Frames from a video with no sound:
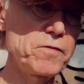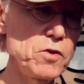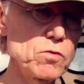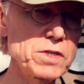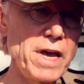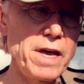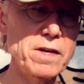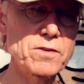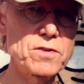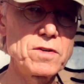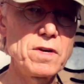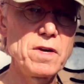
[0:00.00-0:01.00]
fuel
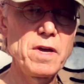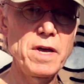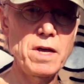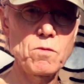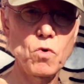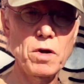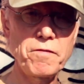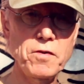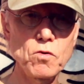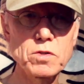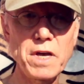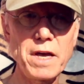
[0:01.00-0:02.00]
tanks. And one
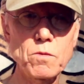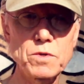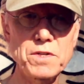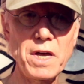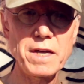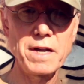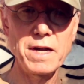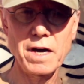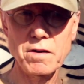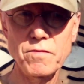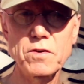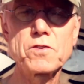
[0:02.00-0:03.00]
fuel tank was taken
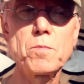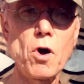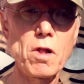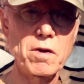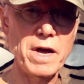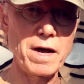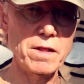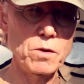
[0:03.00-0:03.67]
out of the smaller alley